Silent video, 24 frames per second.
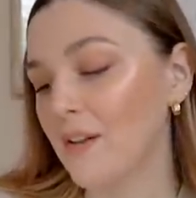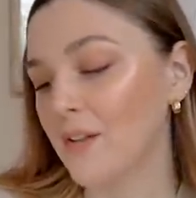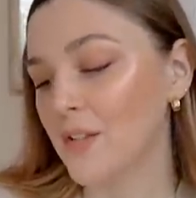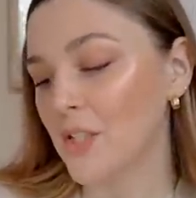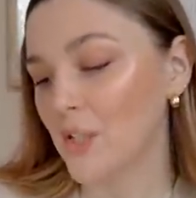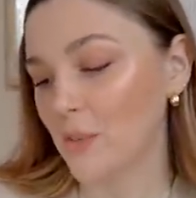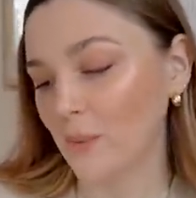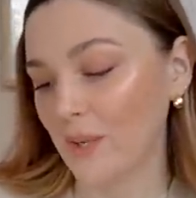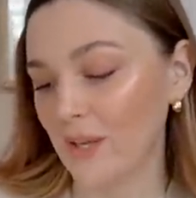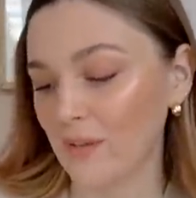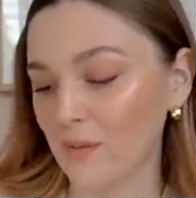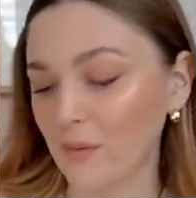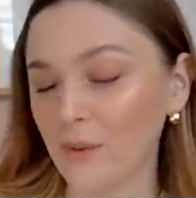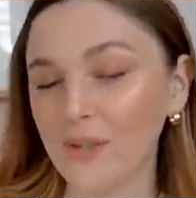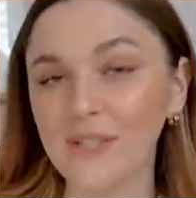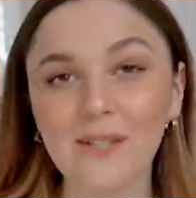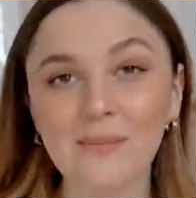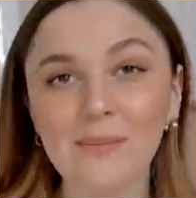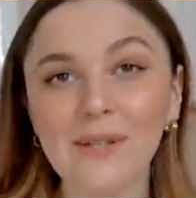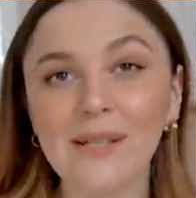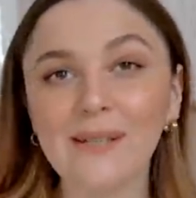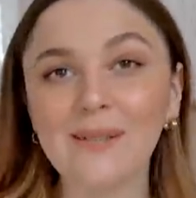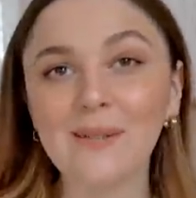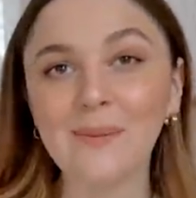So we have quite
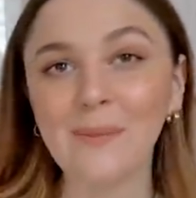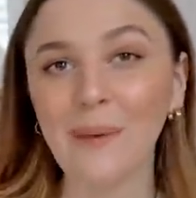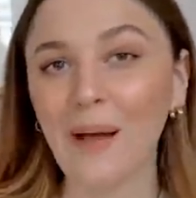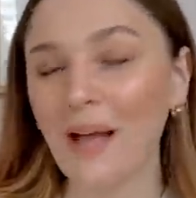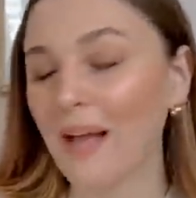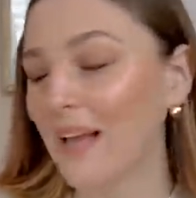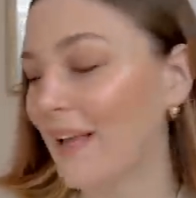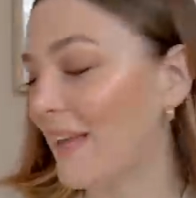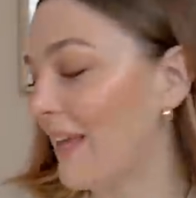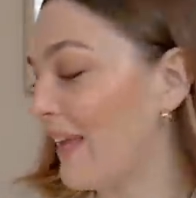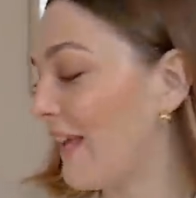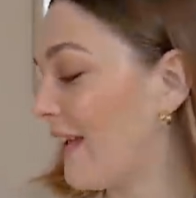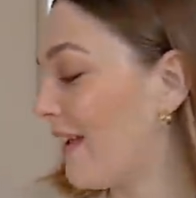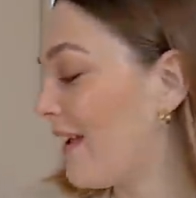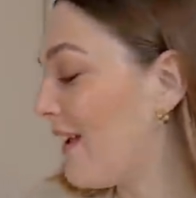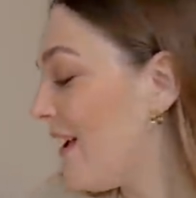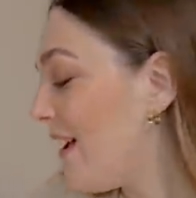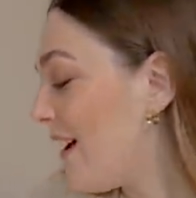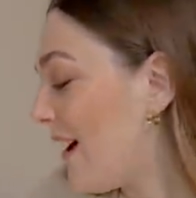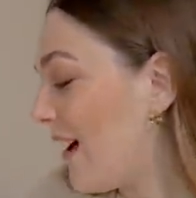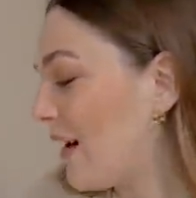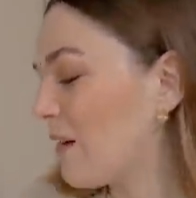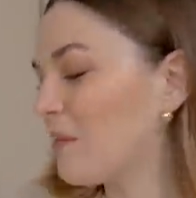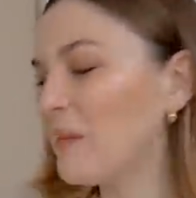a mixed bag here.
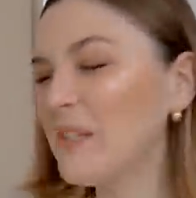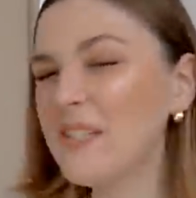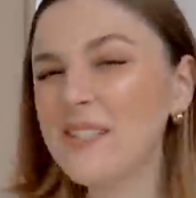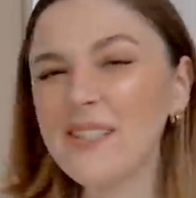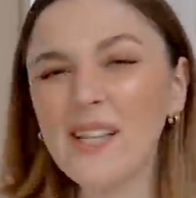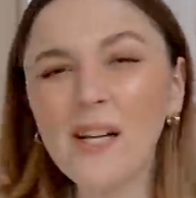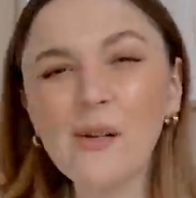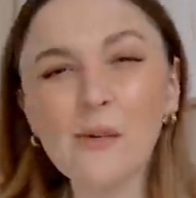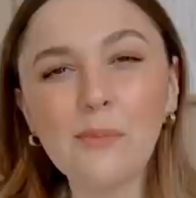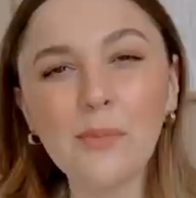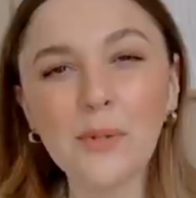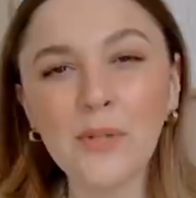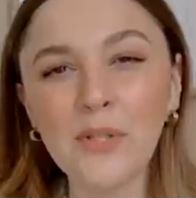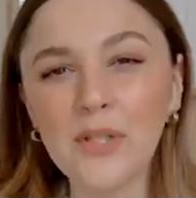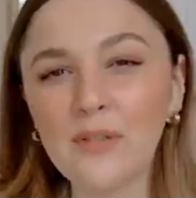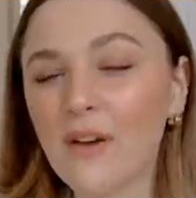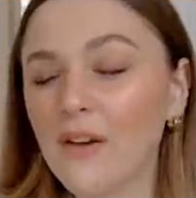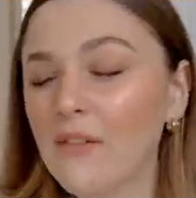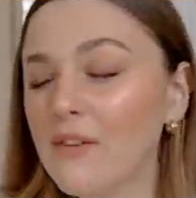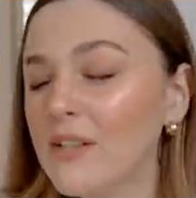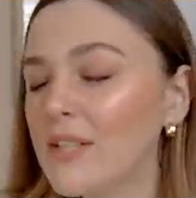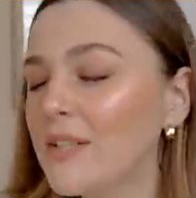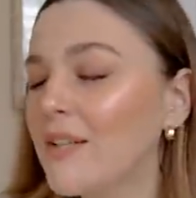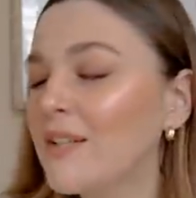And I'm gonna start with beauty
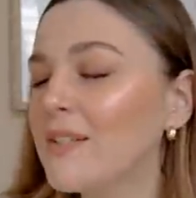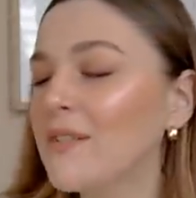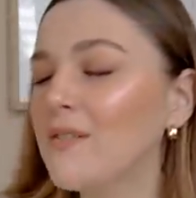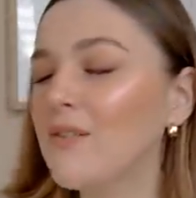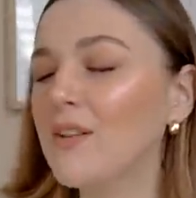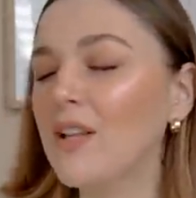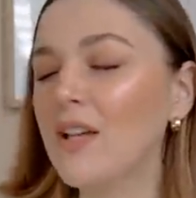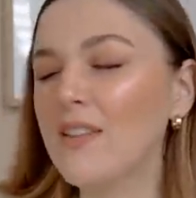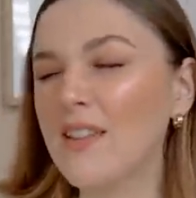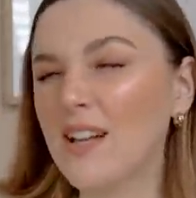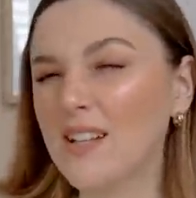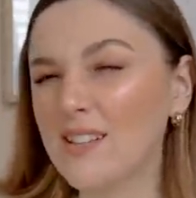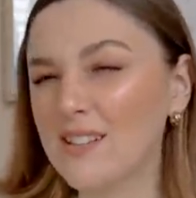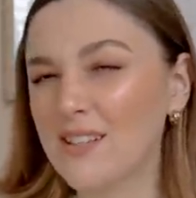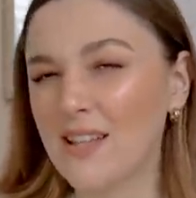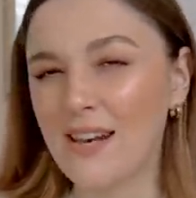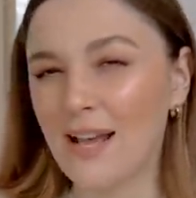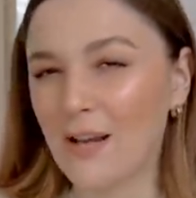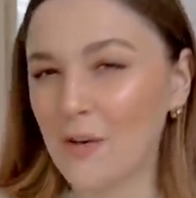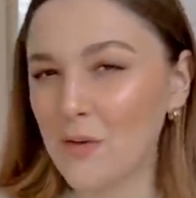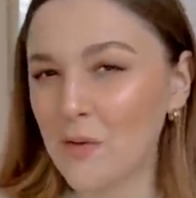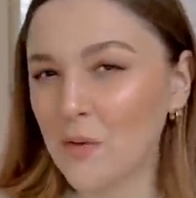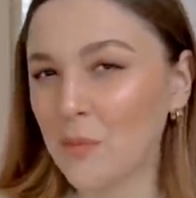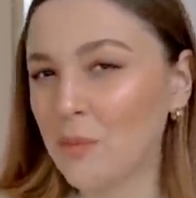favourites because I feel like that's the
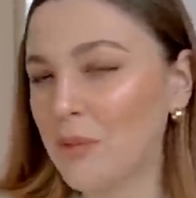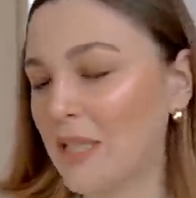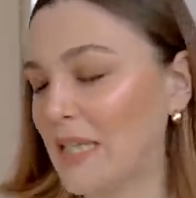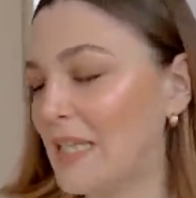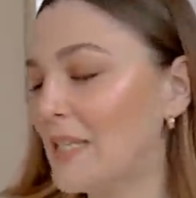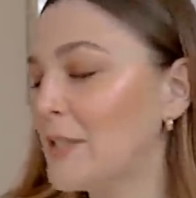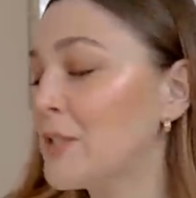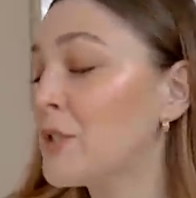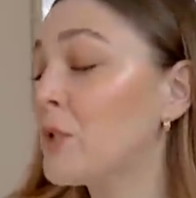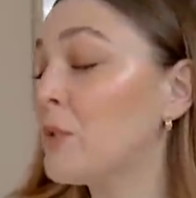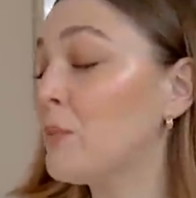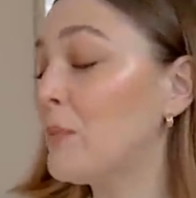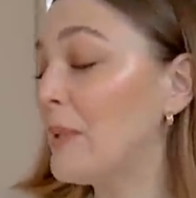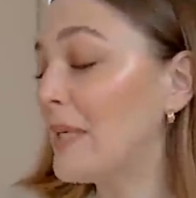natural place to